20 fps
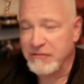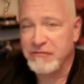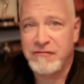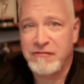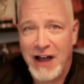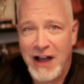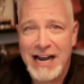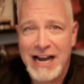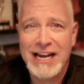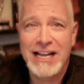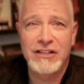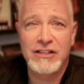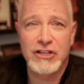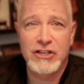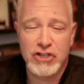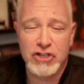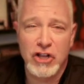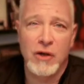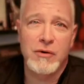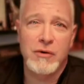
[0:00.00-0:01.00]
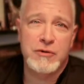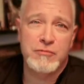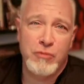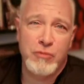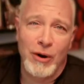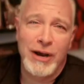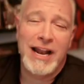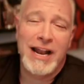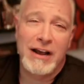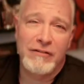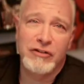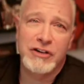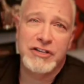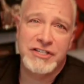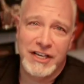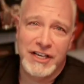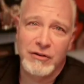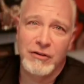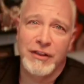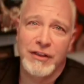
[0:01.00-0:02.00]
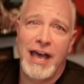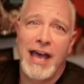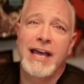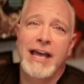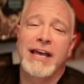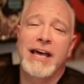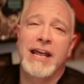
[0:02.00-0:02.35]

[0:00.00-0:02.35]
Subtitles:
finding the slowest point every single day